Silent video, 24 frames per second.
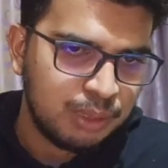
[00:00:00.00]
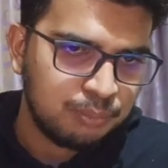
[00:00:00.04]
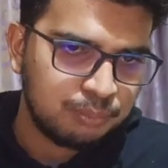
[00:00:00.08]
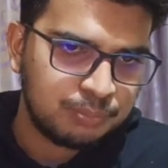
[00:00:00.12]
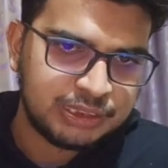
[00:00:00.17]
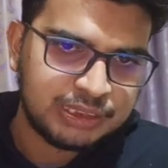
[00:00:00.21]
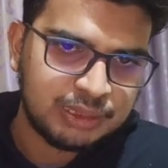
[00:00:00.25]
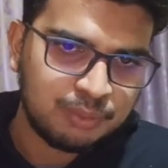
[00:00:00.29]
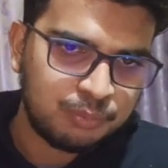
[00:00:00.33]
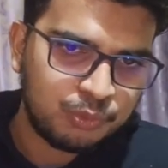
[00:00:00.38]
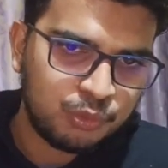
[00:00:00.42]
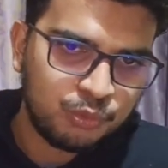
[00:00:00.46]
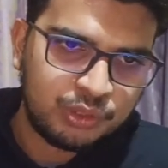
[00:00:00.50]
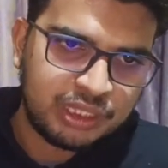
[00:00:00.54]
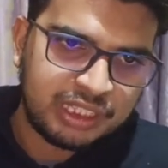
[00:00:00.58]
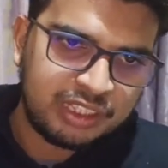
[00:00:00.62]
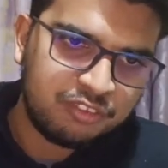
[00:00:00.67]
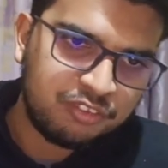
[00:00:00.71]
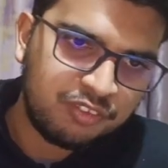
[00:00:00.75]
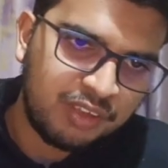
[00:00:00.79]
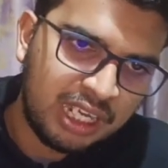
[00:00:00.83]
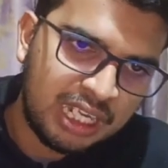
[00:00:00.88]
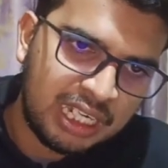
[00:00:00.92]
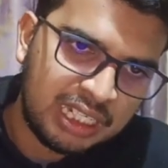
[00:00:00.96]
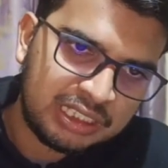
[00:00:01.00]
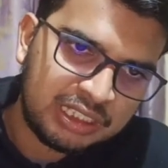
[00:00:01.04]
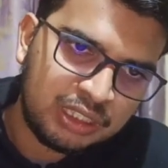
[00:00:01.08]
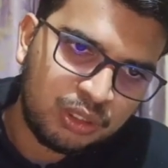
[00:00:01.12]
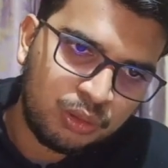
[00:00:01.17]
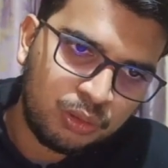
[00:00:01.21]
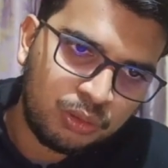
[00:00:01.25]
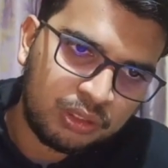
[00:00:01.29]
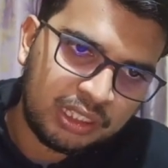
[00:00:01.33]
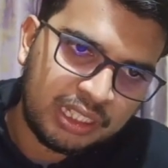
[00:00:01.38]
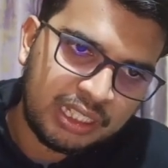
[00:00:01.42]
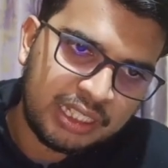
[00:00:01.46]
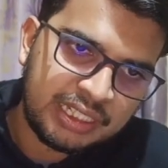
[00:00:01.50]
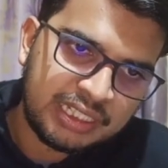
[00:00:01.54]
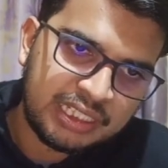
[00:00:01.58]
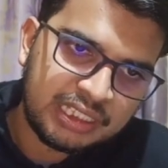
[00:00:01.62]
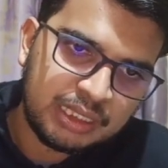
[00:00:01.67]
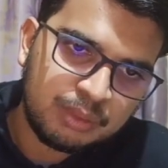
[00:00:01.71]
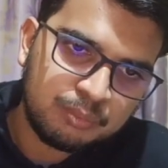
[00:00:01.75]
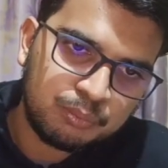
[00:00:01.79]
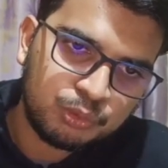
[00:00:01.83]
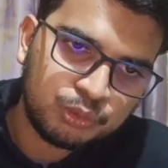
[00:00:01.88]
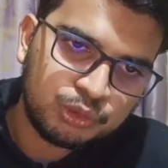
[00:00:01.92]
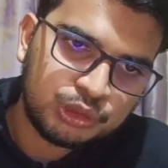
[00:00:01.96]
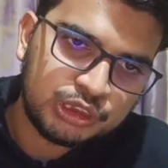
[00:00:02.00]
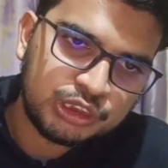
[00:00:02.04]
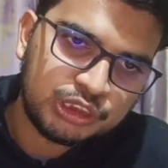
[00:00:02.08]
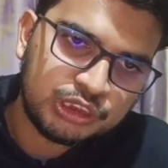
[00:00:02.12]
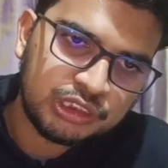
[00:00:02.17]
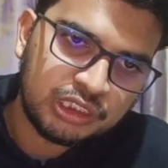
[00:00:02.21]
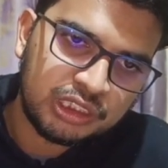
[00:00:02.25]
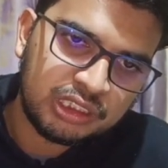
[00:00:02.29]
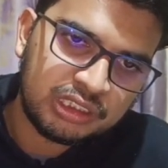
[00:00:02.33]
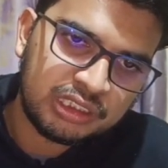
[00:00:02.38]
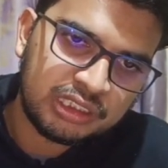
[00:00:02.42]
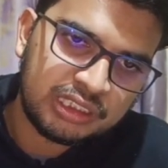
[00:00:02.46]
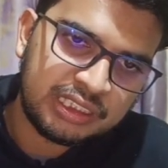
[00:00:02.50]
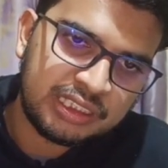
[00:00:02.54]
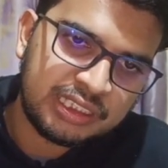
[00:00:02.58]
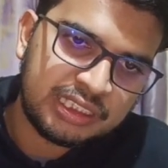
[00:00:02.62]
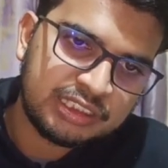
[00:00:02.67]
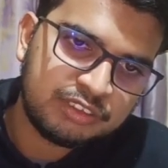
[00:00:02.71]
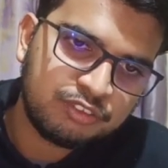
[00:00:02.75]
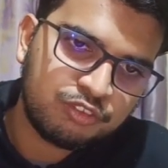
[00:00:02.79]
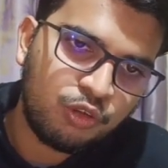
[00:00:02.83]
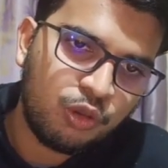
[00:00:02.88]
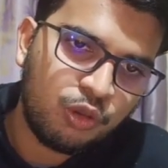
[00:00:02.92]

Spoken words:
bishop to d5, already the position is